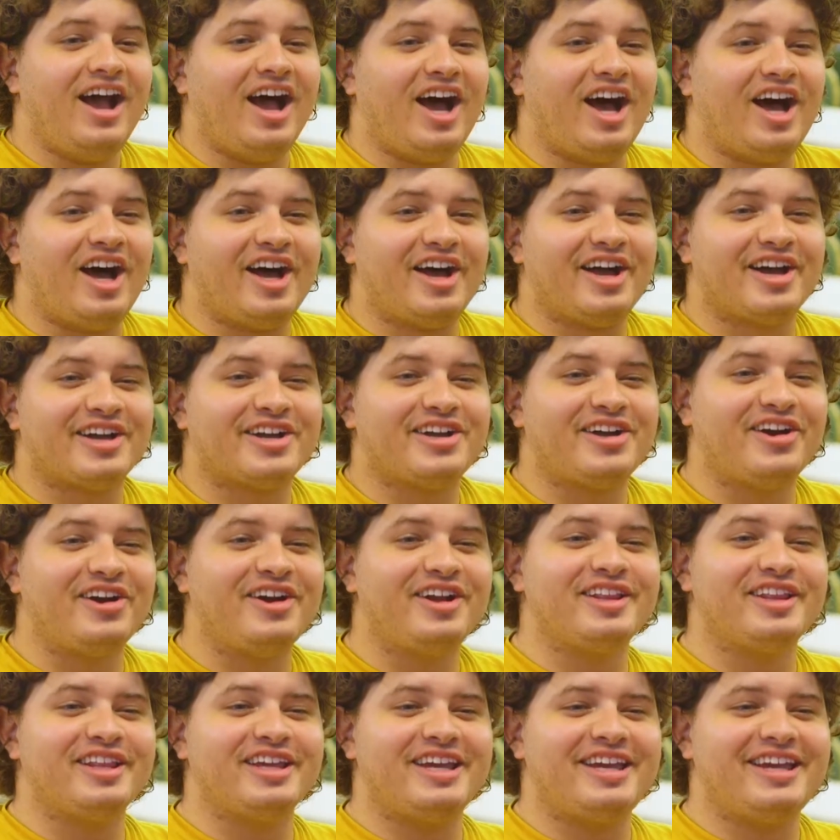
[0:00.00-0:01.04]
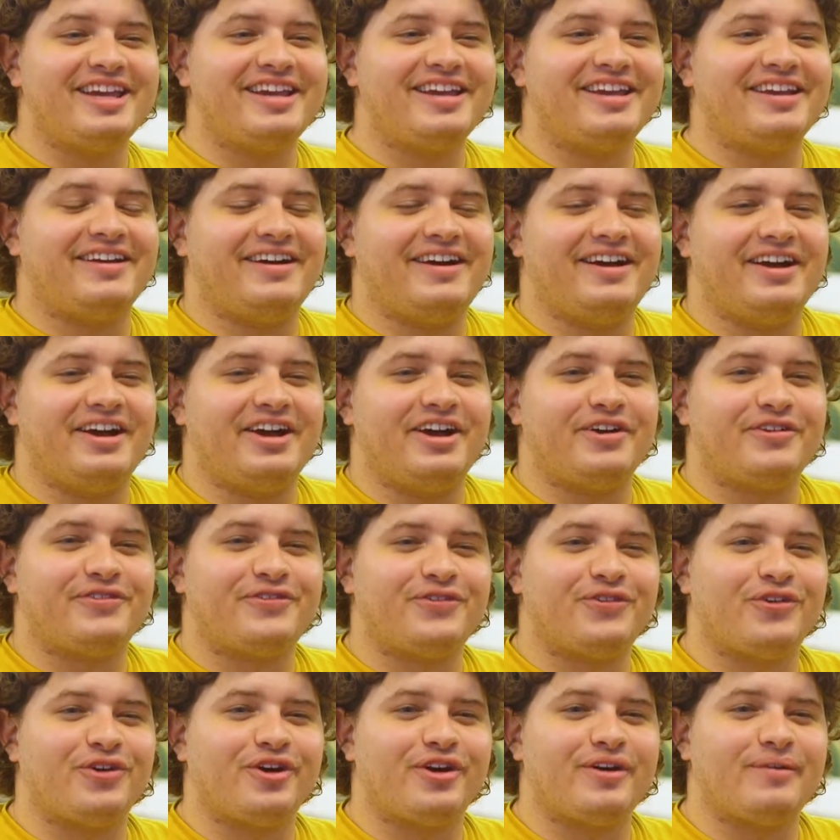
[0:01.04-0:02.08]
Currently,
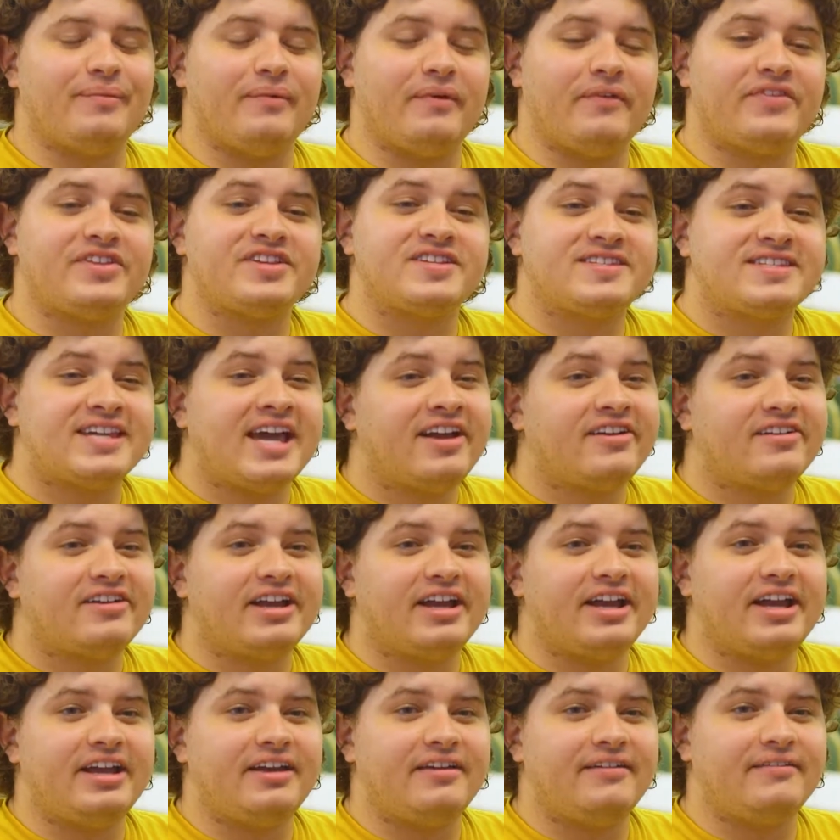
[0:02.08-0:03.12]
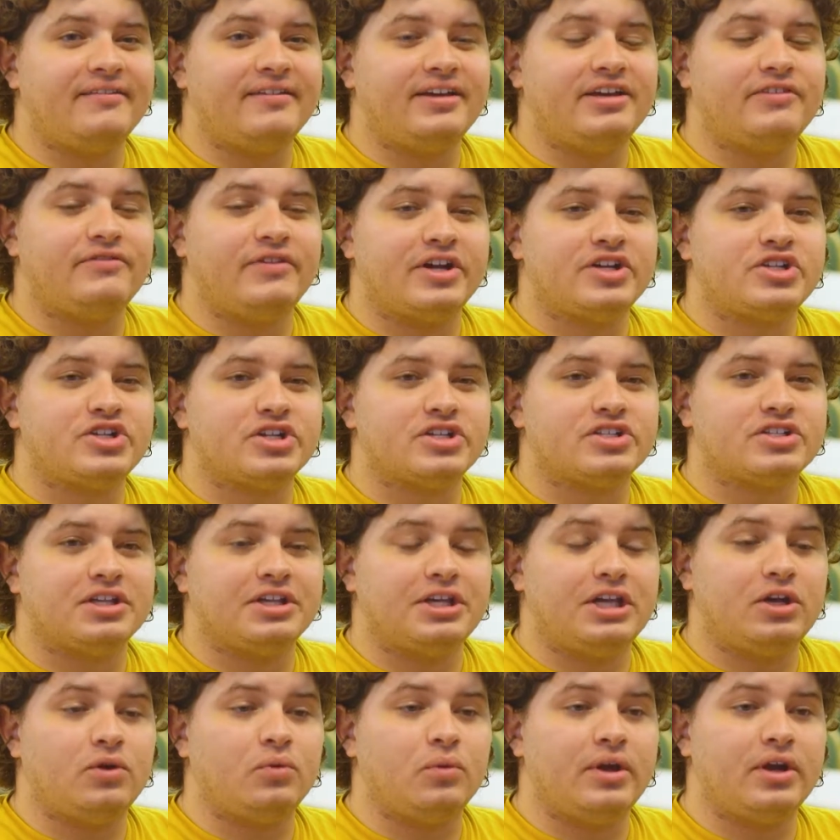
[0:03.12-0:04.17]
for the Saturday Adventures
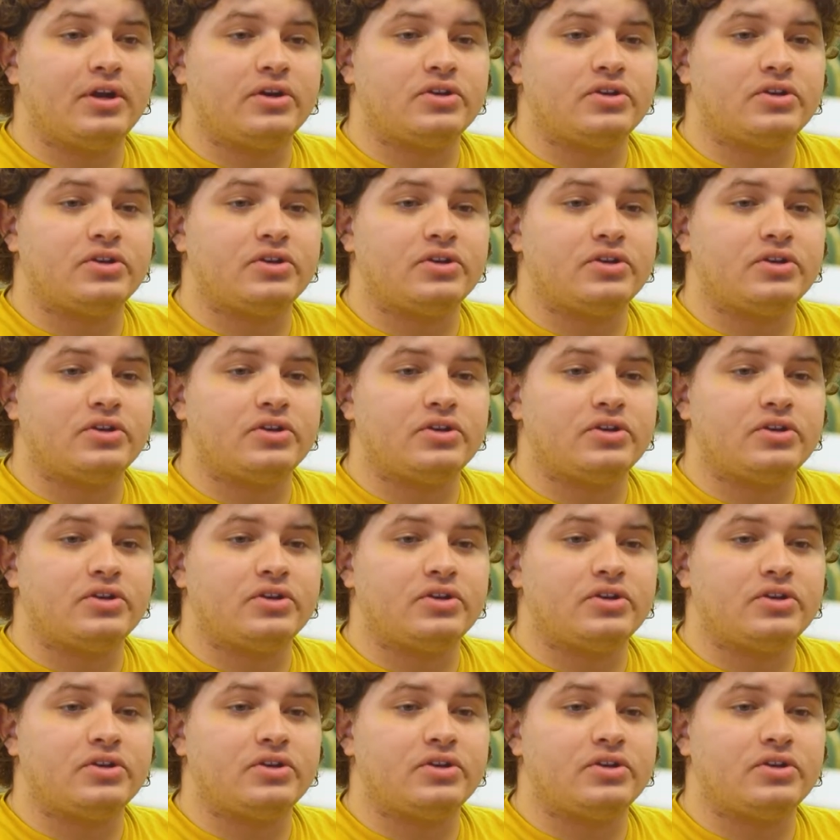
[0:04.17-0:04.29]
League, we